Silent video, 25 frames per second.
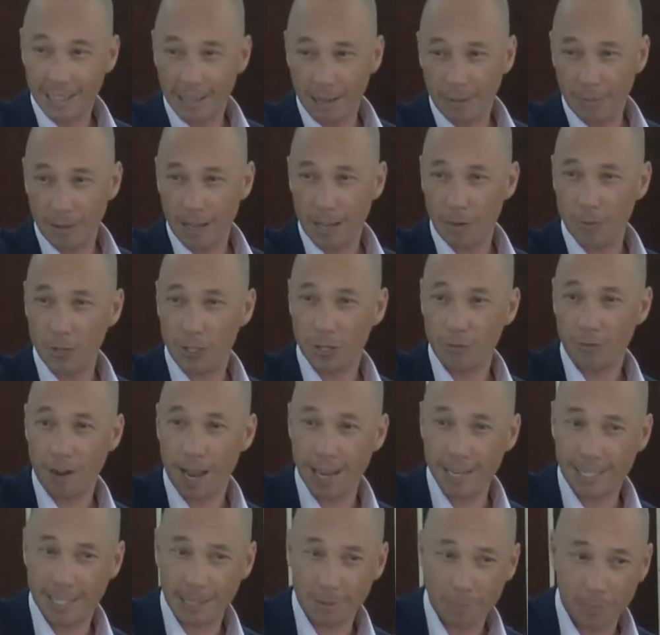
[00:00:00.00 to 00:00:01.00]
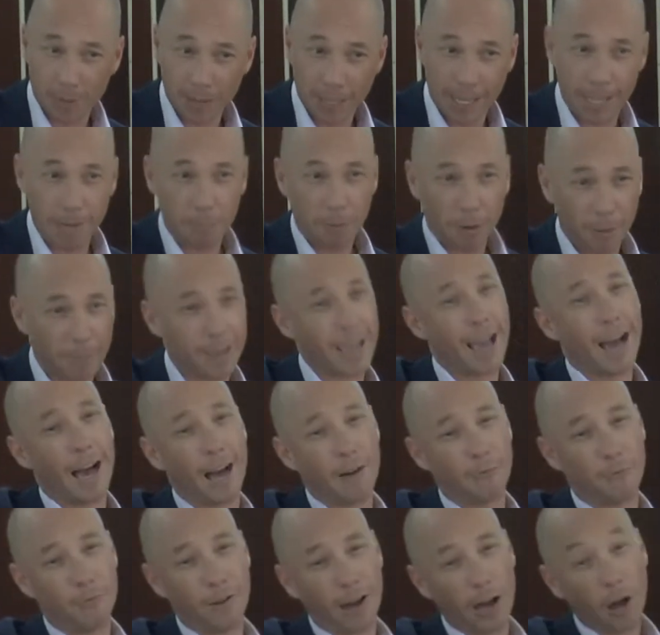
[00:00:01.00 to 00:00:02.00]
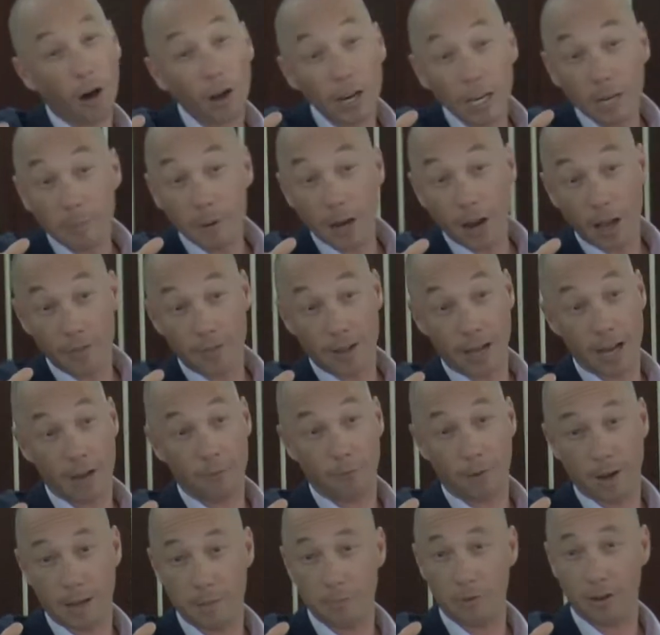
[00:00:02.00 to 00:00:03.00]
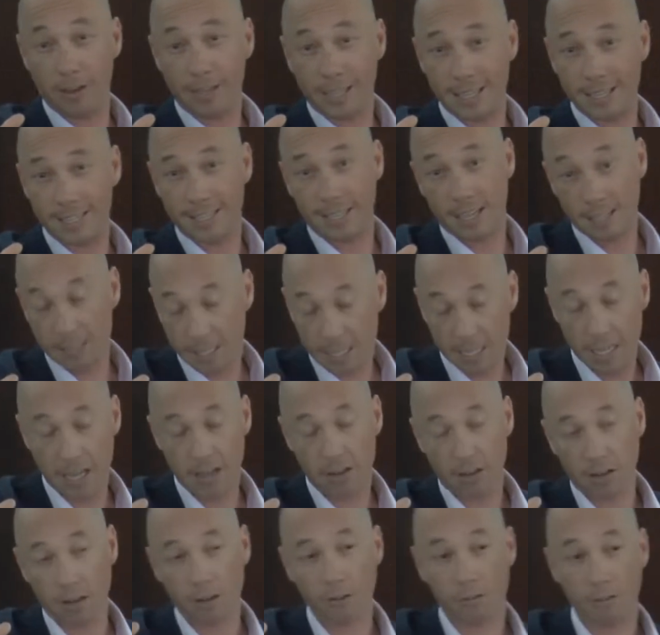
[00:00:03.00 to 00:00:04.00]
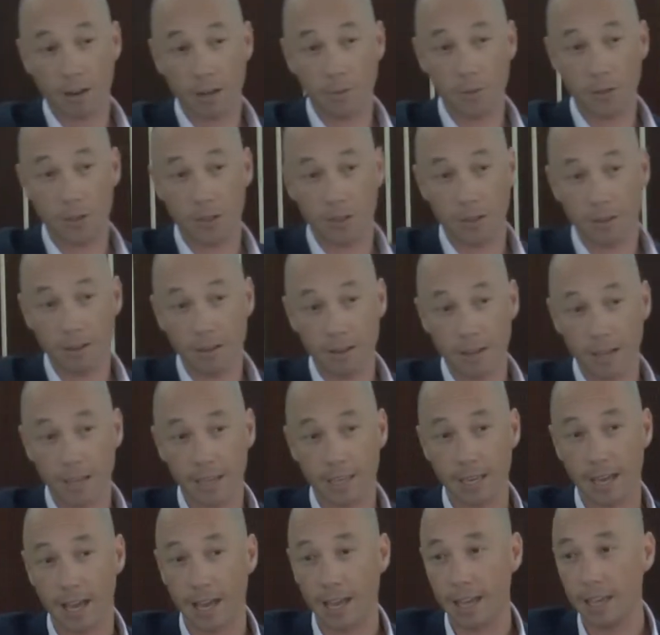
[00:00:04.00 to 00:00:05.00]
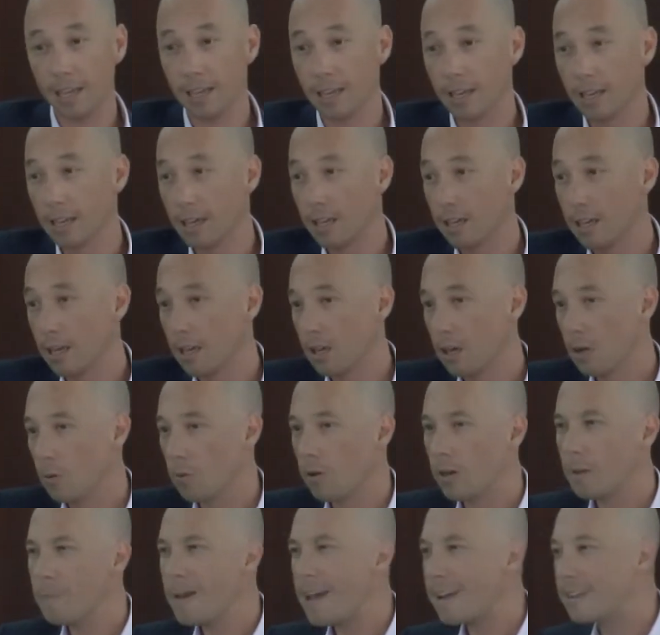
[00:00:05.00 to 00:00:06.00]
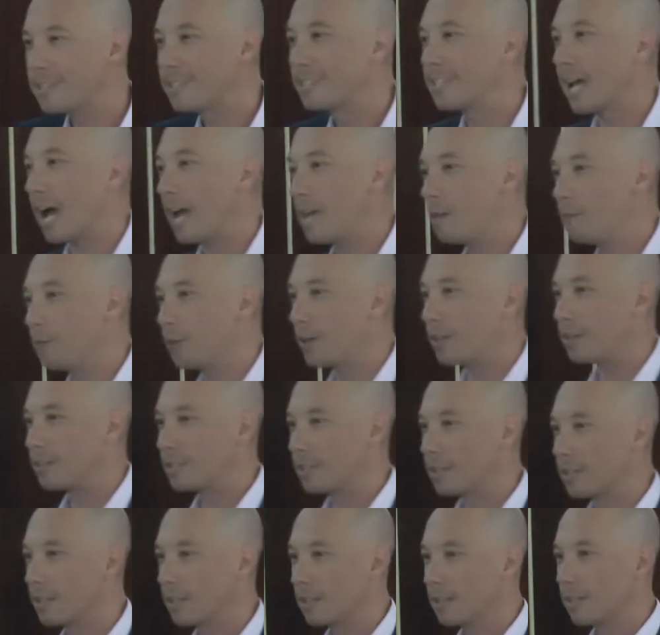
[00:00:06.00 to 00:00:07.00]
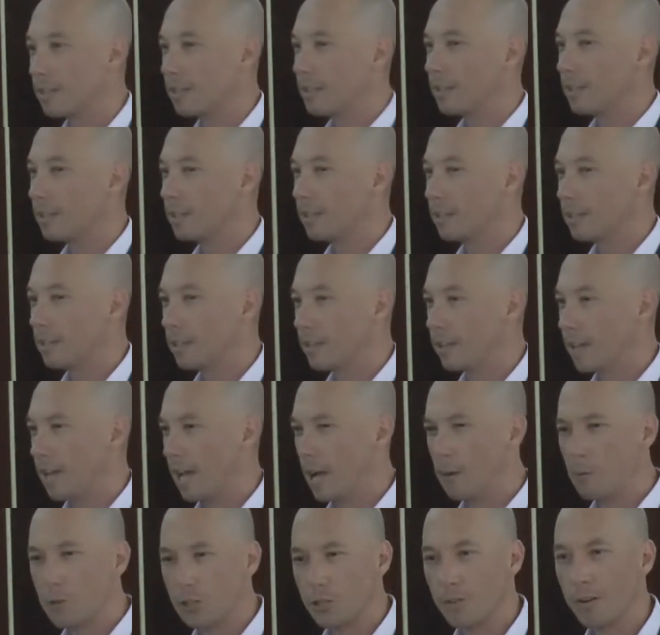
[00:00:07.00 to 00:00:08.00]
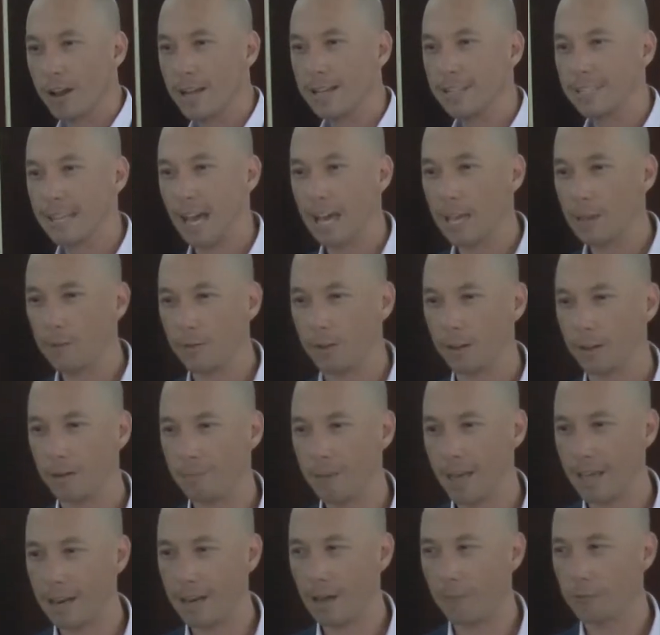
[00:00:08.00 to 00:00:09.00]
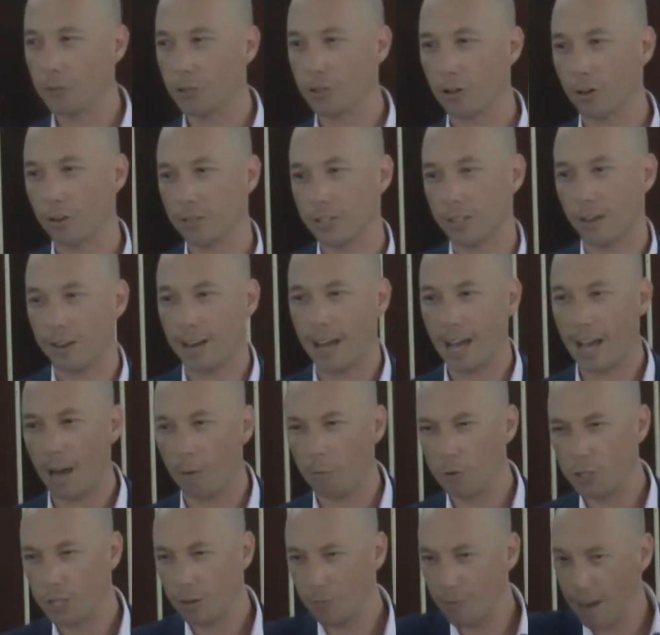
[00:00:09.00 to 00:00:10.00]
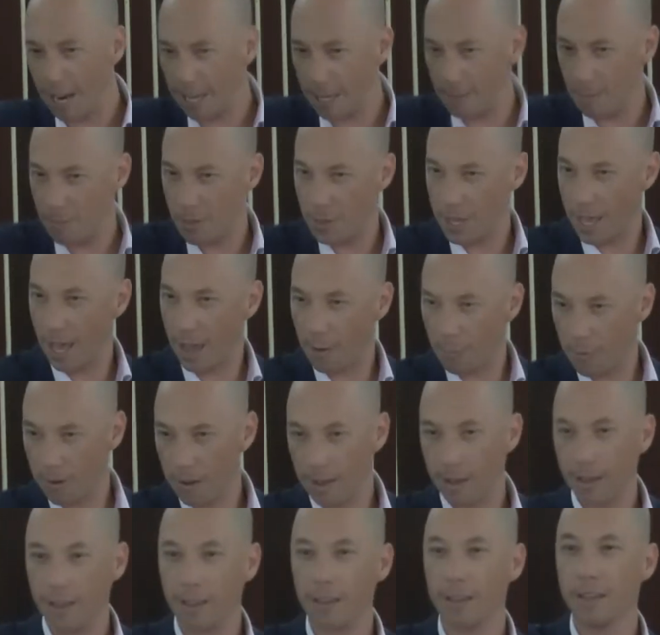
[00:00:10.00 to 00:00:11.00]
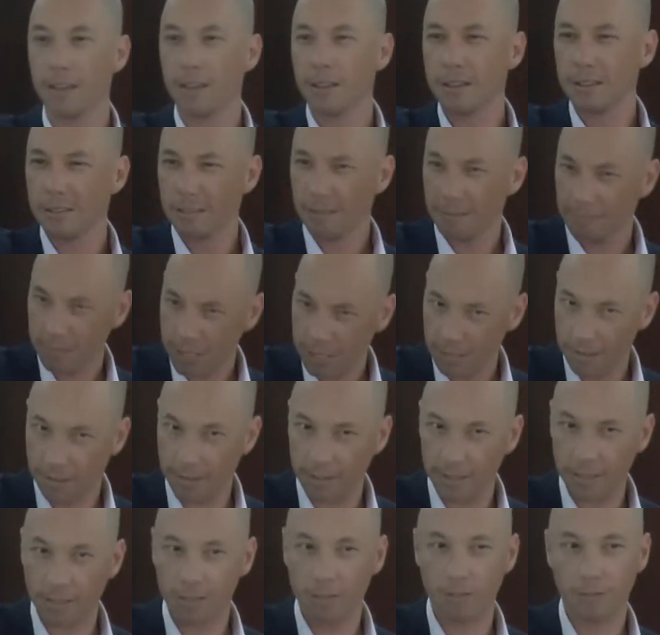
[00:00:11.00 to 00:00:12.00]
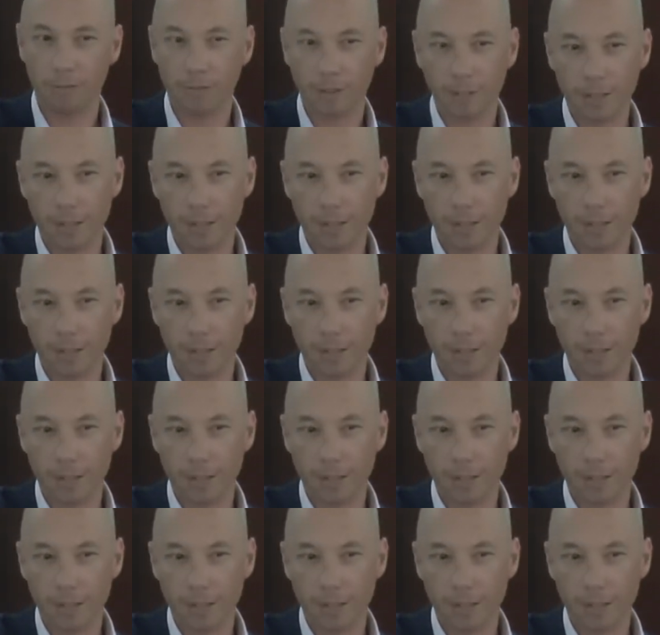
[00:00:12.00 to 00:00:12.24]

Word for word: Where would your rating be? Probably halfway, or a little bit over halfway, Mikey says. Okay, I'd agree with you. Okay. What about David? How would you rate David, a man after God's own heart? Would you rate him that way? Slightly off?